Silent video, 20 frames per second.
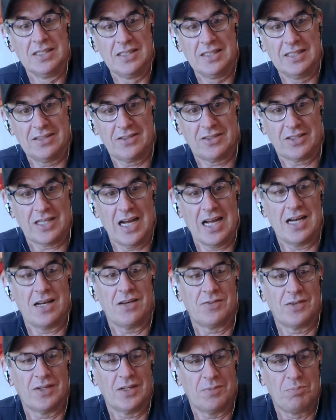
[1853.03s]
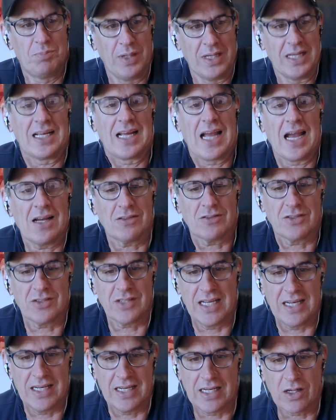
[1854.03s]
it's kind of a big
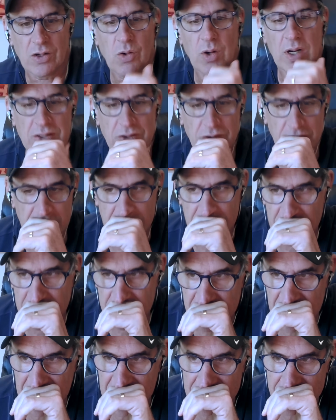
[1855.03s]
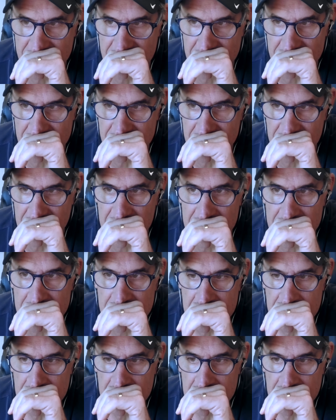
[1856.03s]
outstanding question that's out there today.